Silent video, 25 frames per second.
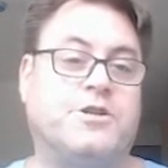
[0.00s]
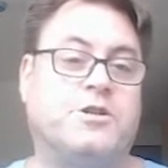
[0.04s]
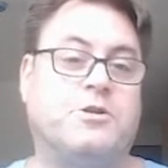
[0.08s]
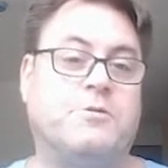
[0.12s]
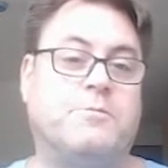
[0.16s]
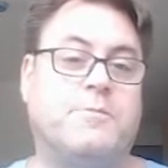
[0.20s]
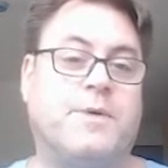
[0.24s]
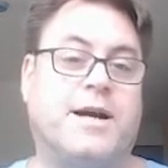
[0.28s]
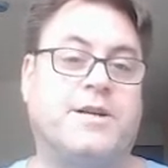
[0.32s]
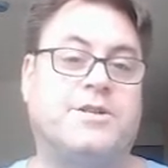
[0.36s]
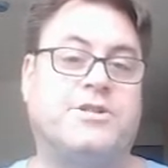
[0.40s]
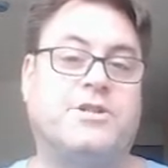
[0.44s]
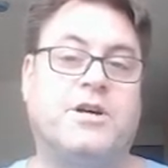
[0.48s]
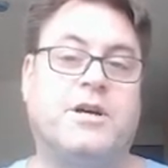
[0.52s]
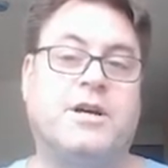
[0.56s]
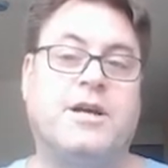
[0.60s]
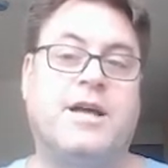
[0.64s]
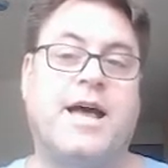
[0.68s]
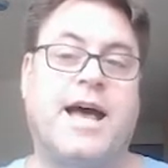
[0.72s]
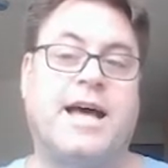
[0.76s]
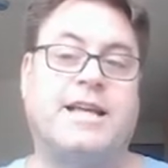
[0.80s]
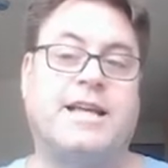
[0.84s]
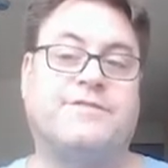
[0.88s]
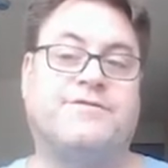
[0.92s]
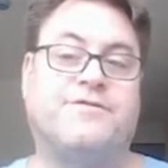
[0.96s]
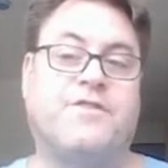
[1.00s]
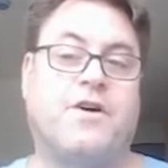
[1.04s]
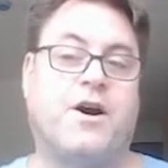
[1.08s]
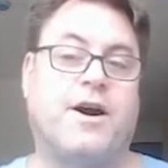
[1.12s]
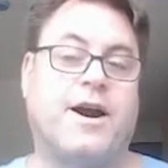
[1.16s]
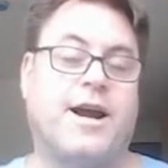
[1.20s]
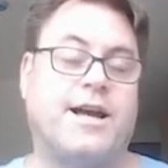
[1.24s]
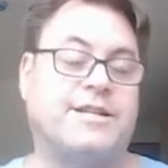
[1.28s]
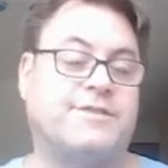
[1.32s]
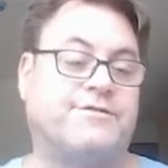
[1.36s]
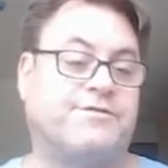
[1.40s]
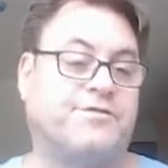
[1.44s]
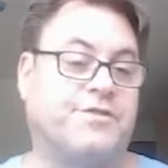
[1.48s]
too much as far
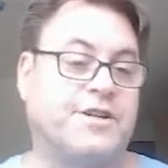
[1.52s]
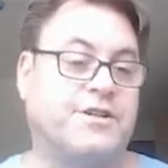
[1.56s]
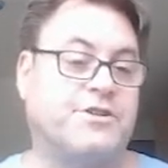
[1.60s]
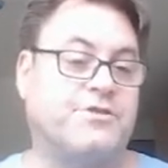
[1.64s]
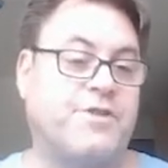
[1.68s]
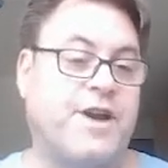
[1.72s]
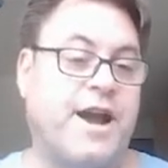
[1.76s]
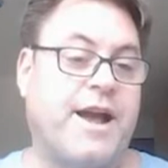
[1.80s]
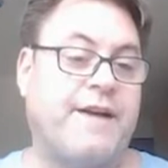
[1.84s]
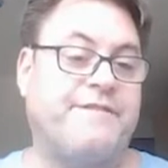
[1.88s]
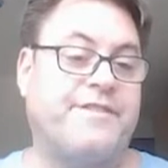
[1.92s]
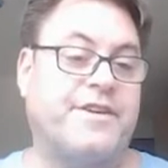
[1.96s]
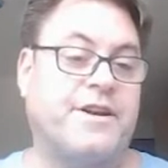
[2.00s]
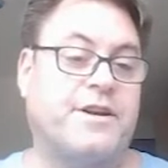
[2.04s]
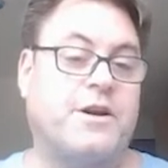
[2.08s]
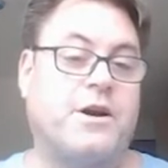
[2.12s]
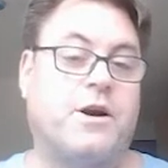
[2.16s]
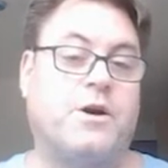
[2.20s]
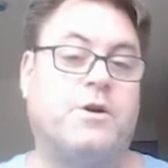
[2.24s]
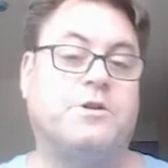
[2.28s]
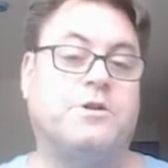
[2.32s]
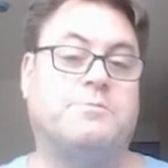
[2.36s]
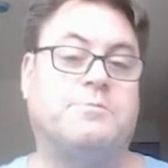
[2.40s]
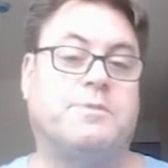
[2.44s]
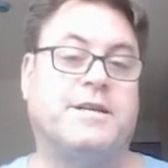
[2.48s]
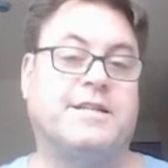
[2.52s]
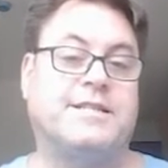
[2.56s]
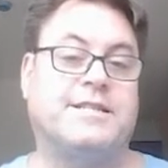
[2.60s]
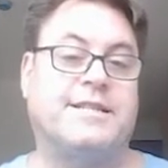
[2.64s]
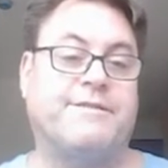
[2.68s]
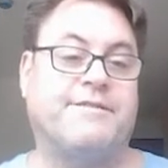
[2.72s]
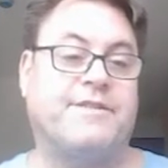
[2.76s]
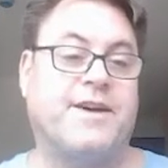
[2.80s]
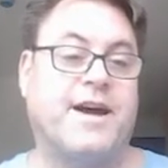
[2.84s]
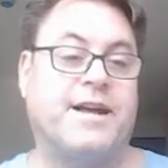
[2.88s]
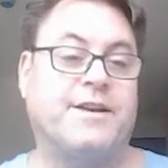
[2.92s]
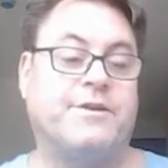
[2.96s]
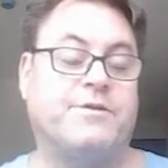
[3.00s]
as free traffic goes because
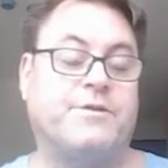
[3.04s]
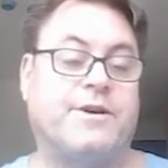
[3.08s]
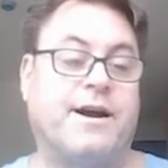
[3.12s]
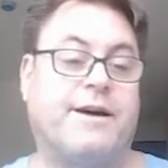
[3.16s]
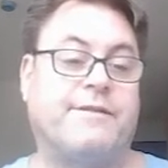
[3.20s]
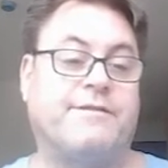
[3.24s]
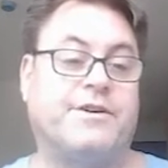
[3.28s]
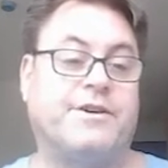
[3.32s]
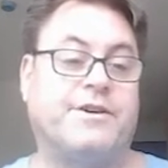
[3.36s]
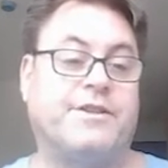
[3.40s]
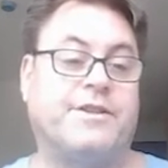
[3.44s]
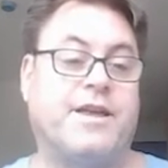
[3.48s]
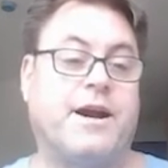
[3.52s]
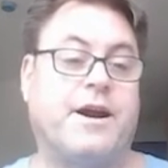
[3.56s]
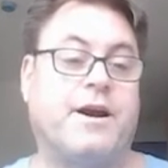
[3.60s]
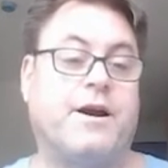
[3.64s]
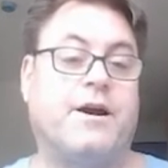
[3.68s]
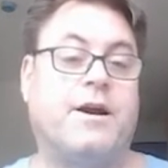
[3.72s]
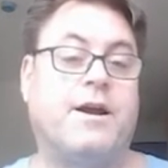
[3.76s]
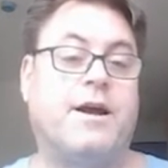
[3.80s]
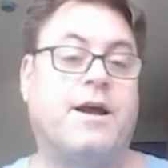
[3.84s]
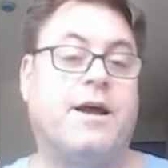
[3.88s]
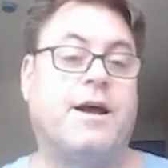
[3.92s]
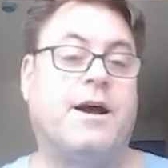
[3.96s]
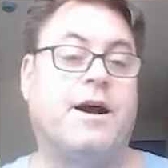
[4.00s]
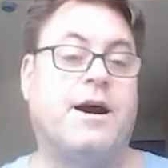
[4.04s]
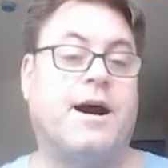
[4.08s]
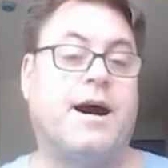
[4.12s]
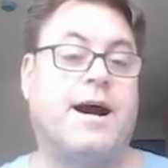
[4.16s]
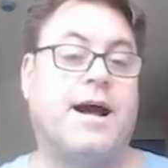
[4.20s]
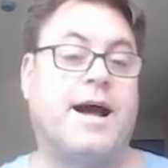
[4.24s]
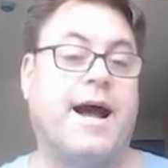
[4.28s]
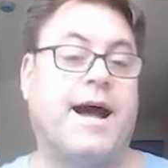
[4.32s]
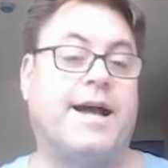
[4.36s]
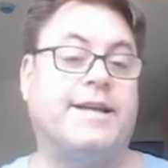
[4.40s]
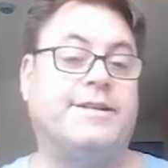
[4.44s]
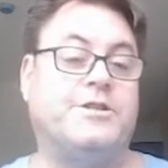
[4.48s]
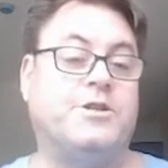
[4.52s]
they've got you covered there. Uh,
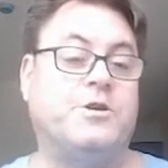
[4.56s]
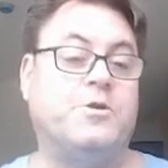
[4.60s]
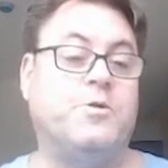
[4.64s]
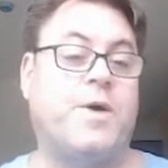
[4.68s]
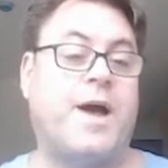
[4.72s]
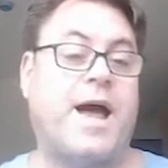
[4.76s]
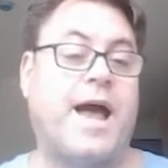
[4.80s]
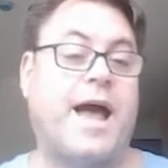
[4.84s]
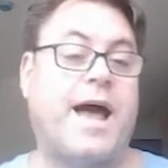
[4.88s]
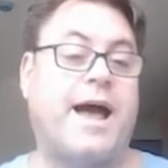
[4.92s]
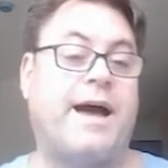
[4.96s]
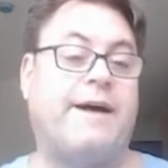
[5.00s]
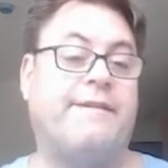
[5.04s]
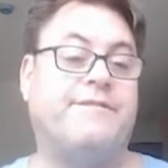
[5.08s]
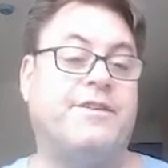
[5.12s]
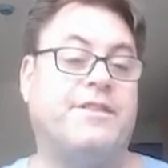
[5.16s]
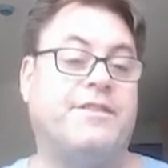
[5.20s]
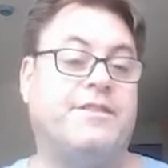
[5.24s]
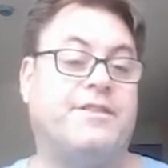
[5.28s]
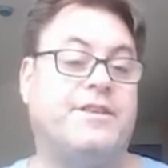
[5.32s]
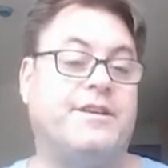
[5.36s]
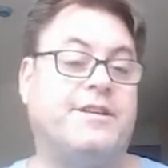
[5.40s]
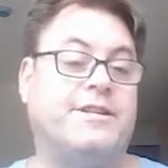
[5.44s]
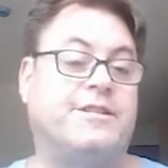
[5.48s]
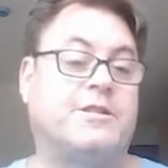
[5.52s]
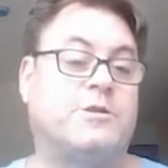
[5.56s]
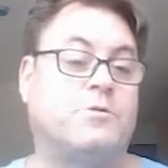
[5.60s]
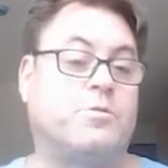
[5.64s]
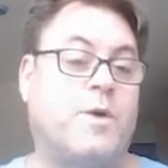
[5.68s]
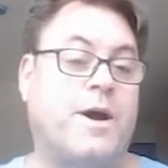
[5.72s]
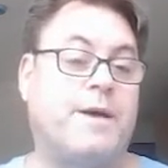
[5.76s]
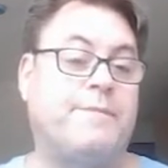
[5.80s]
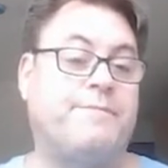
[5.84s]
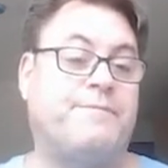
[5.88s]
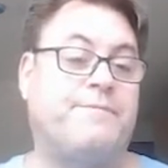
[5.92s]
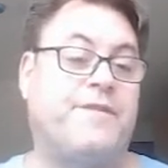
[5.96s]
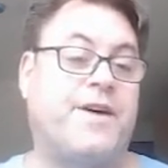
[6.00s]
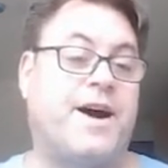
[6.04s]
I do have these
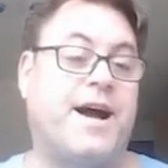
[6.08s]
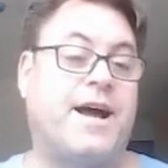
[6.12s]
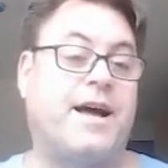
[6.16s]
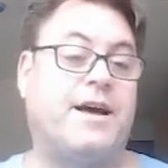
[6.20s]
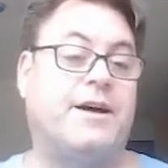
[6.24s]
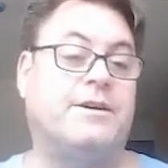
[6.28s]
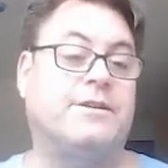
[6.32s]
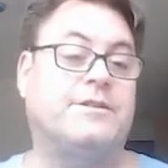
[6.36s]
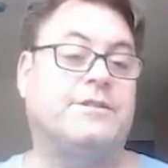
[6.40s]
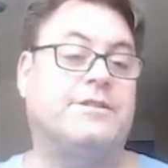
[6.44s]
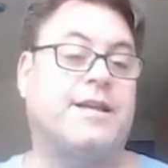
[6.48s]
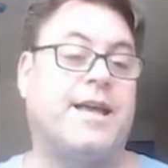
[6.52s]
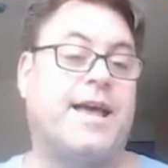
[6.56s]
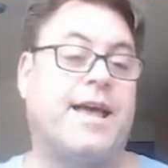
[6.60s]
swipe files